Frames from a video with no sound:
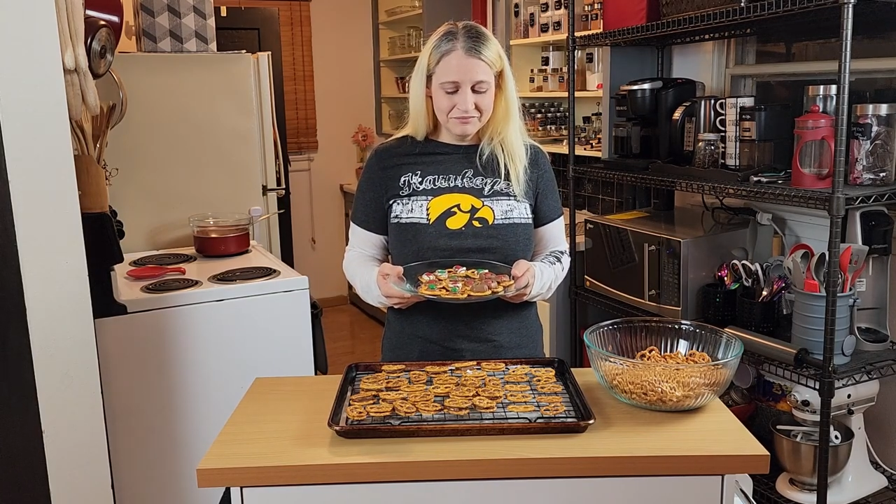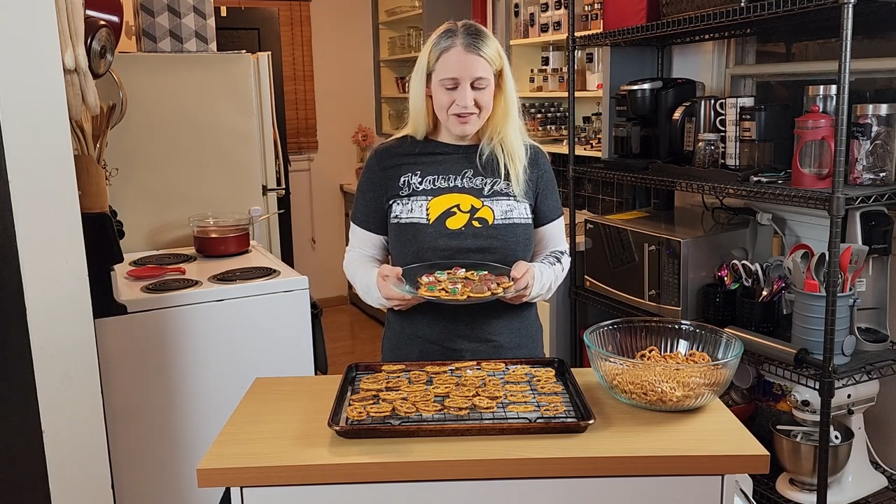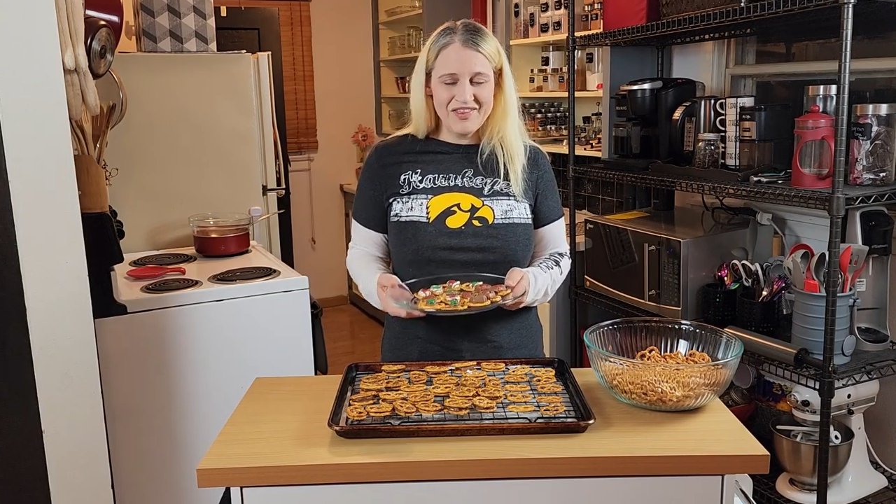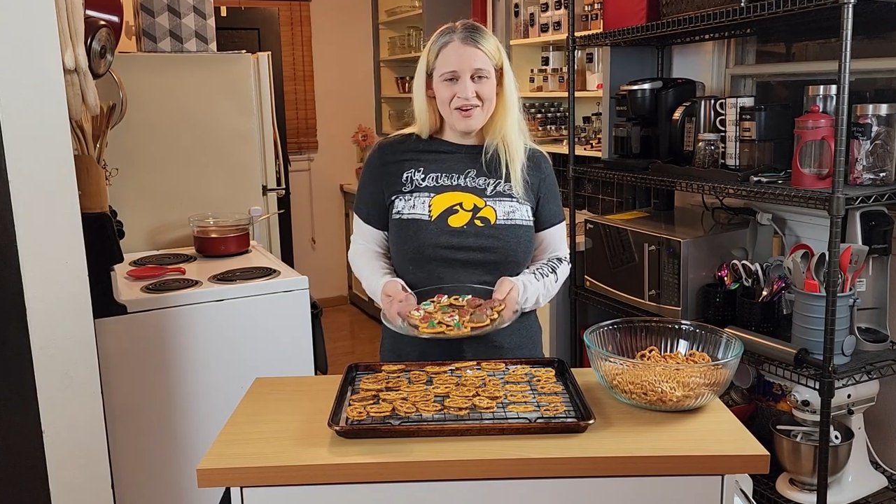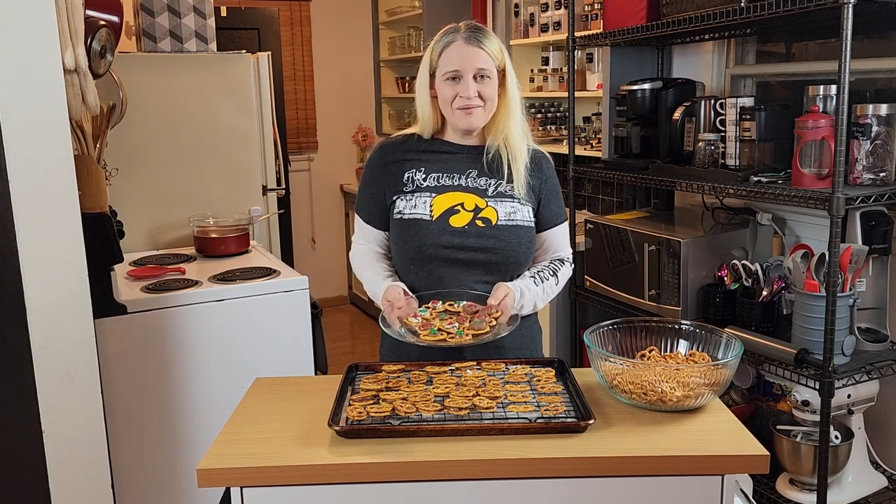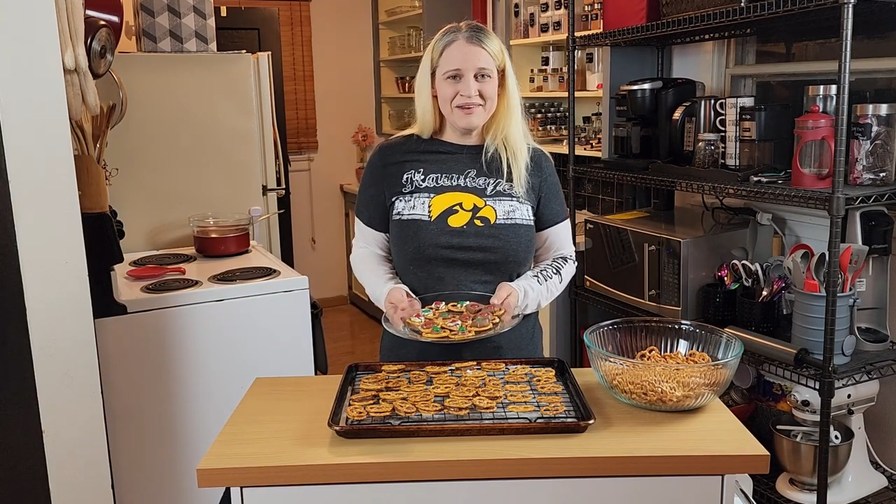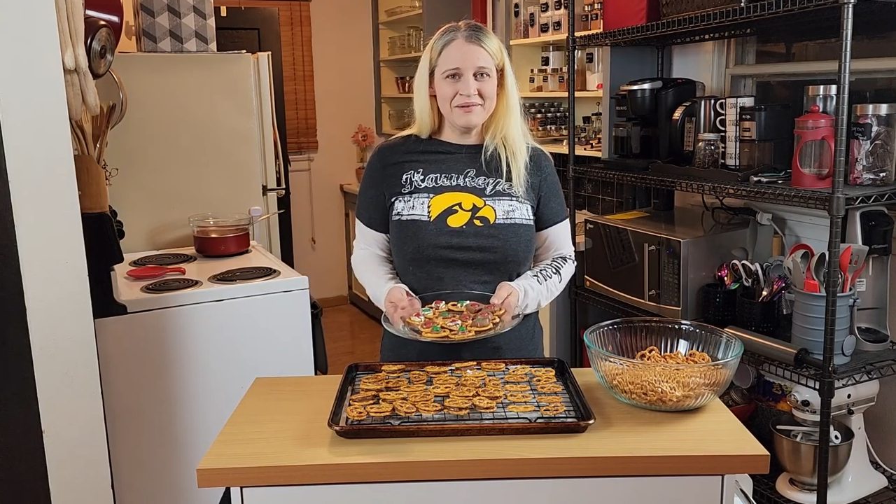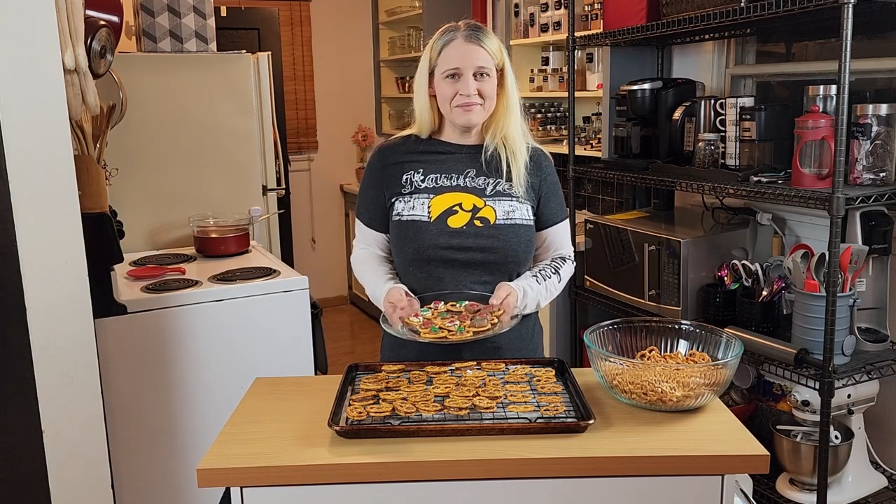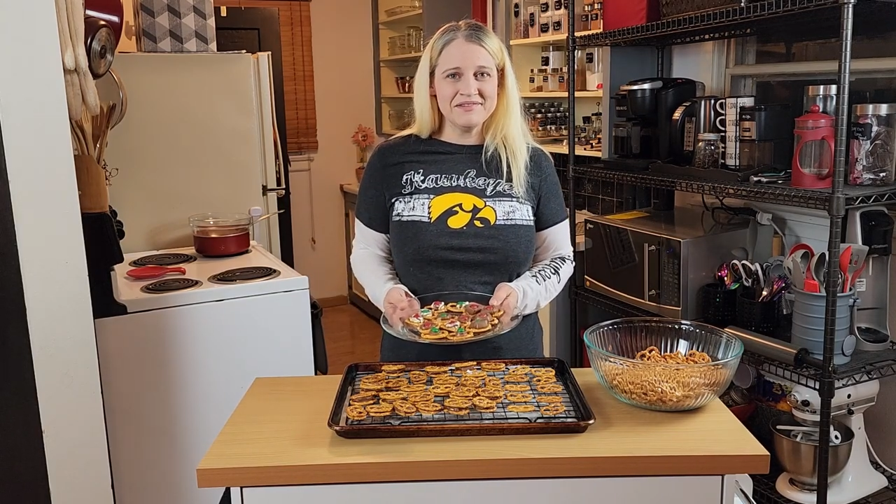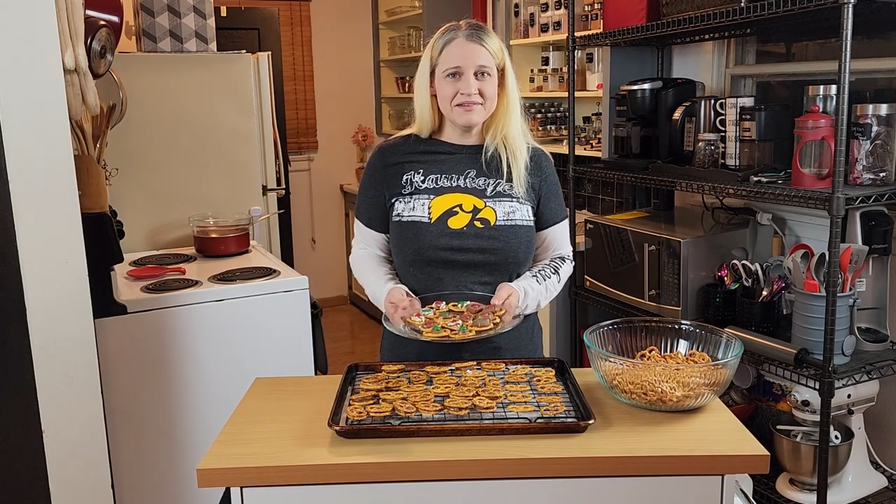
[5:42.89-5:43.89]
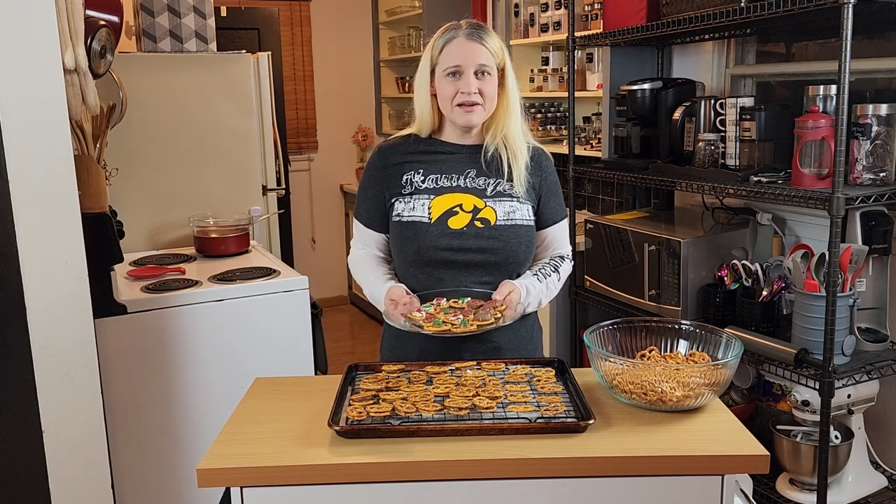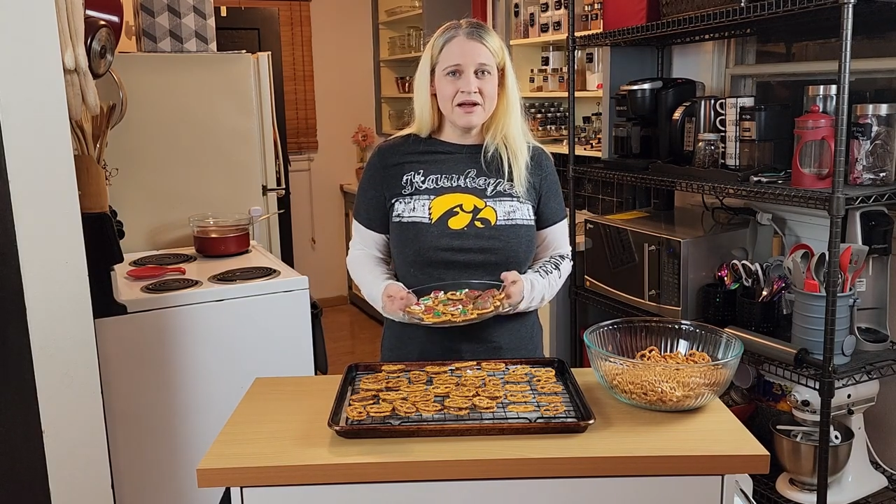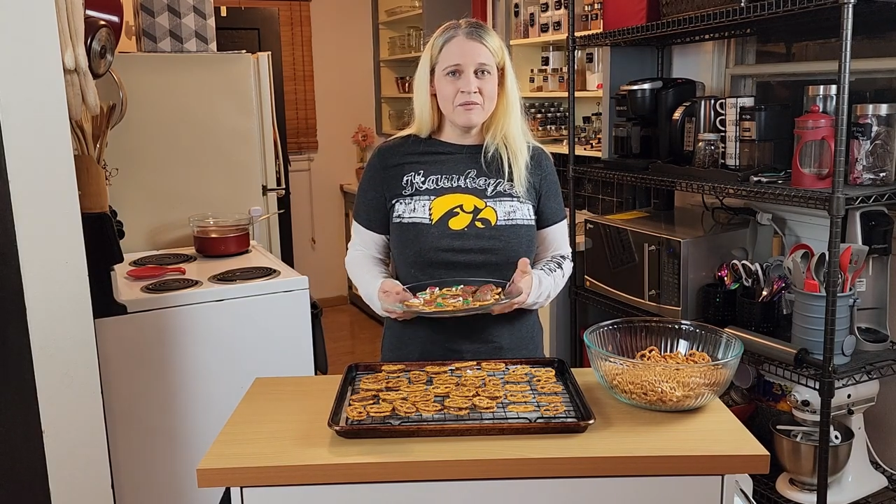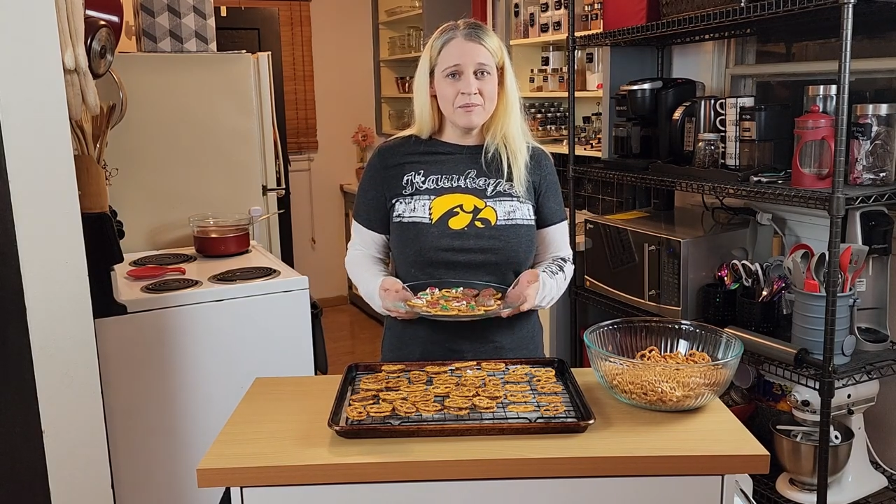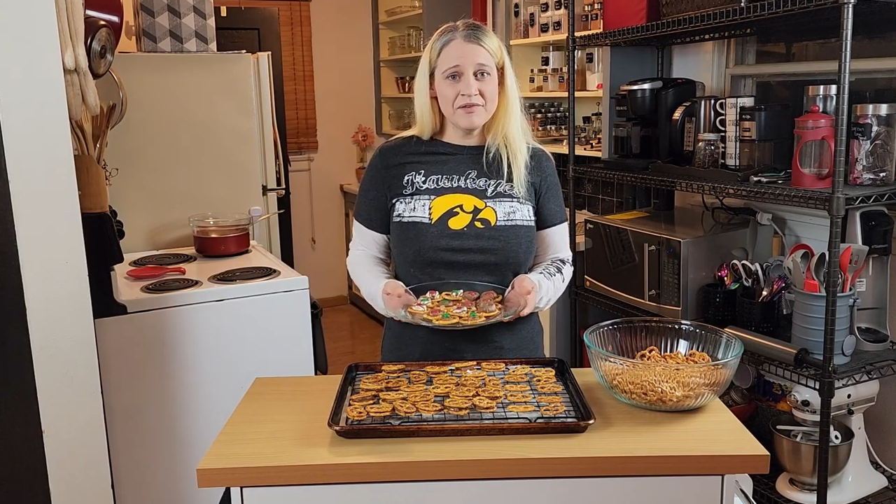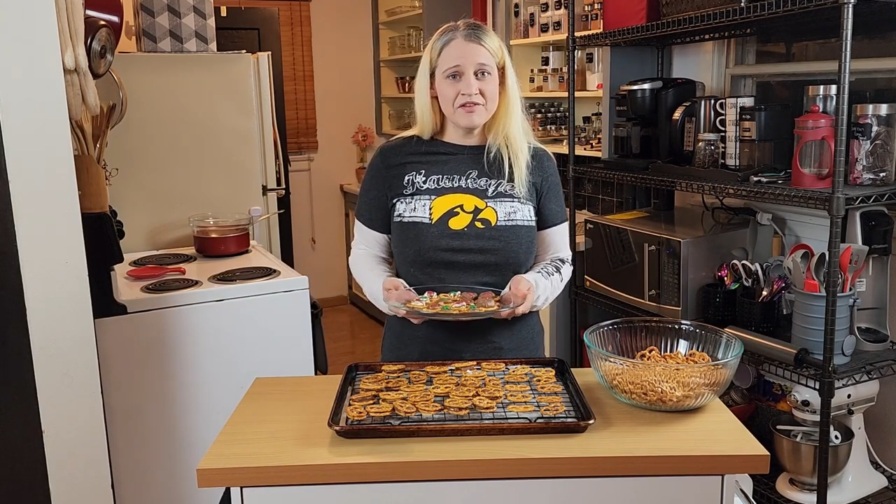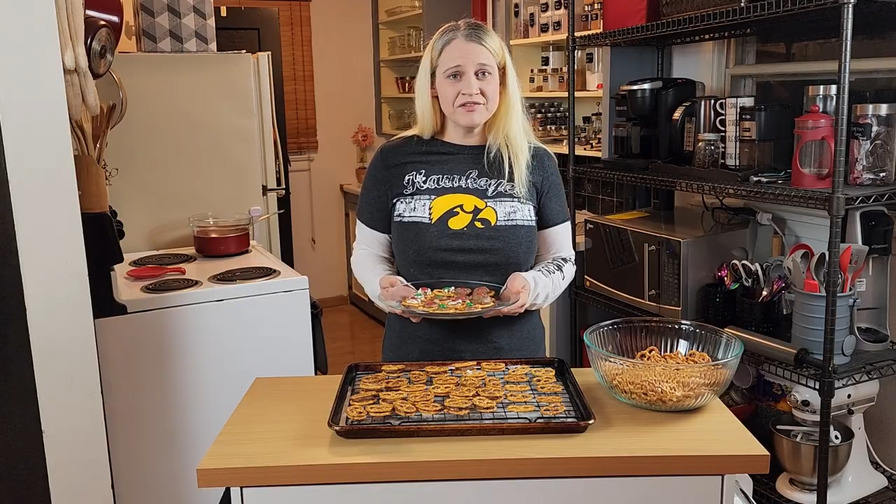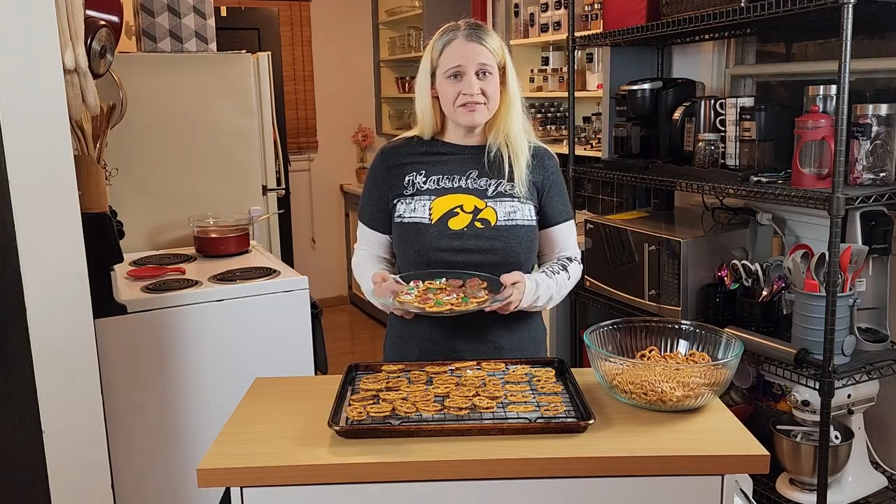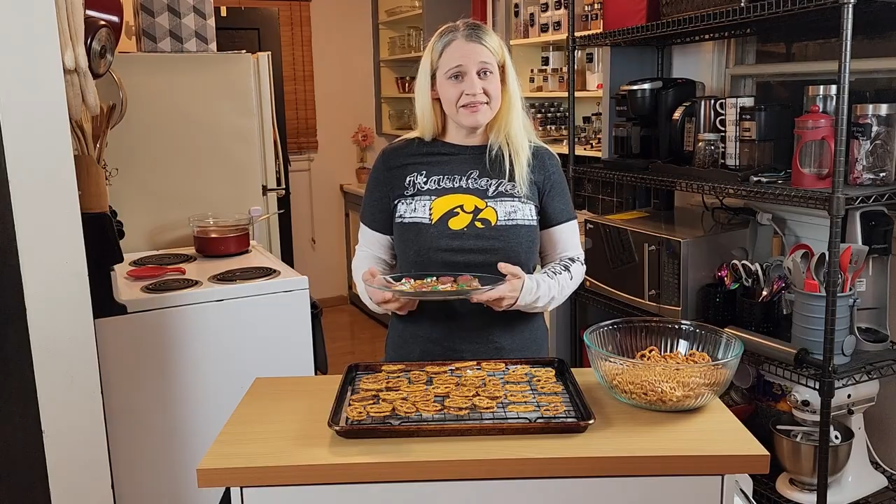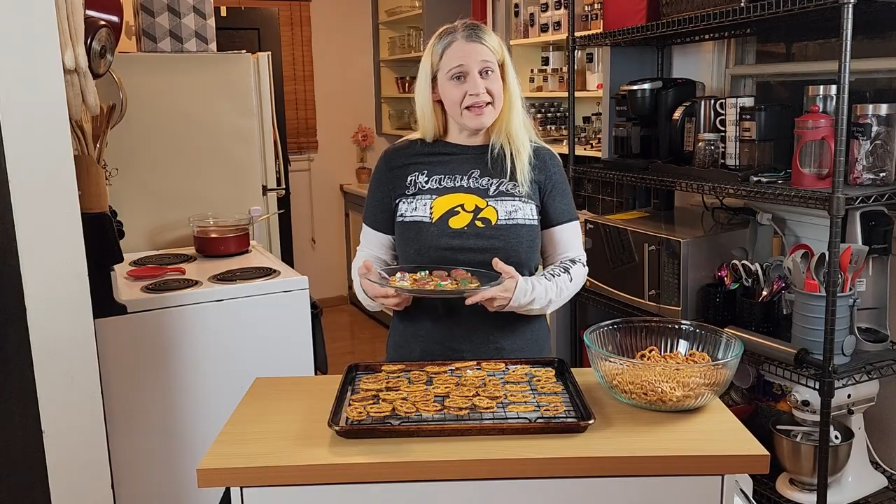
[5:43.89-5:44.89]
with our M and M's, and we'll put
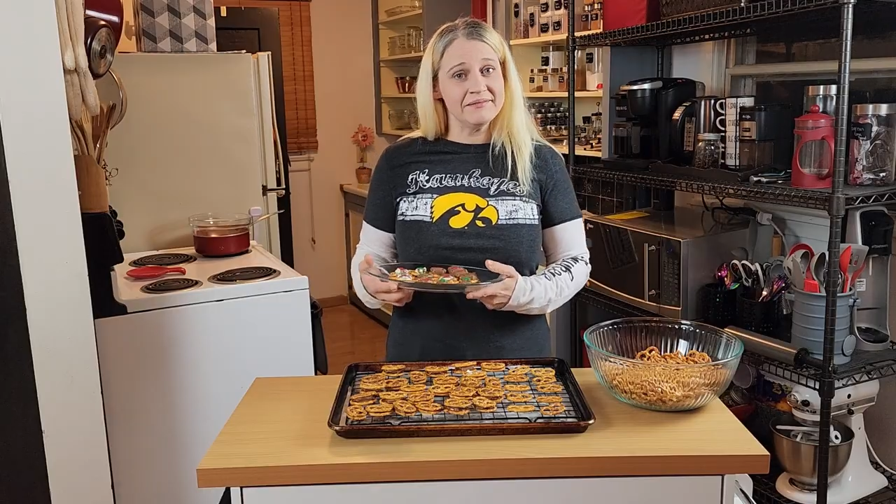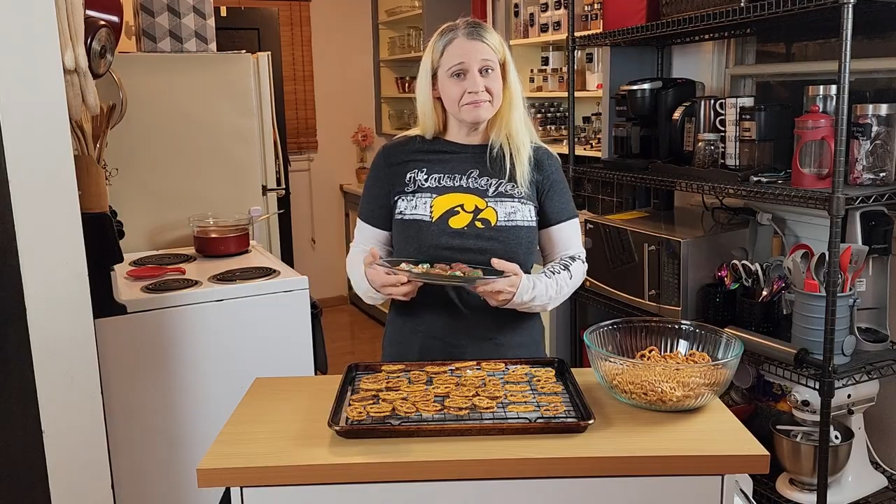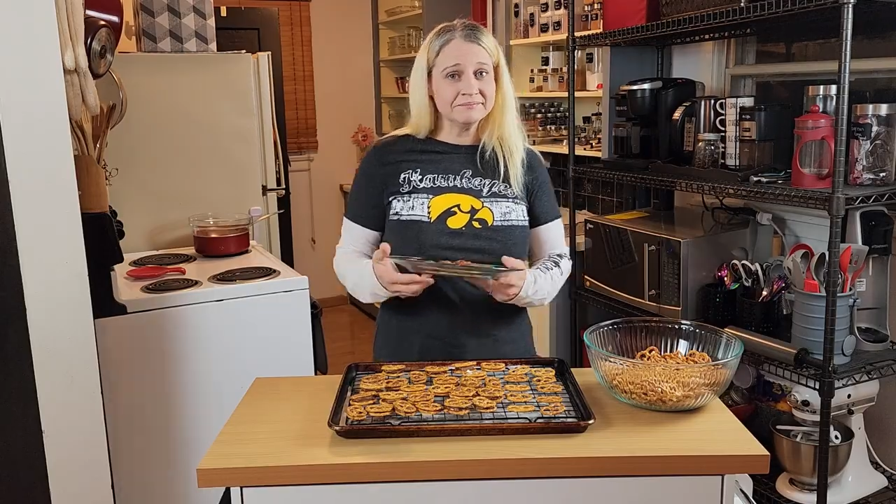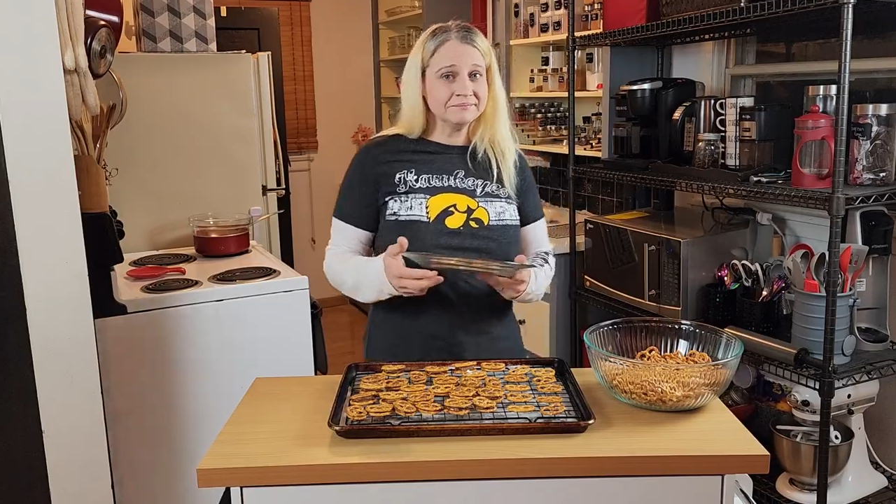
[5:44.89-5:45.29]
those aside.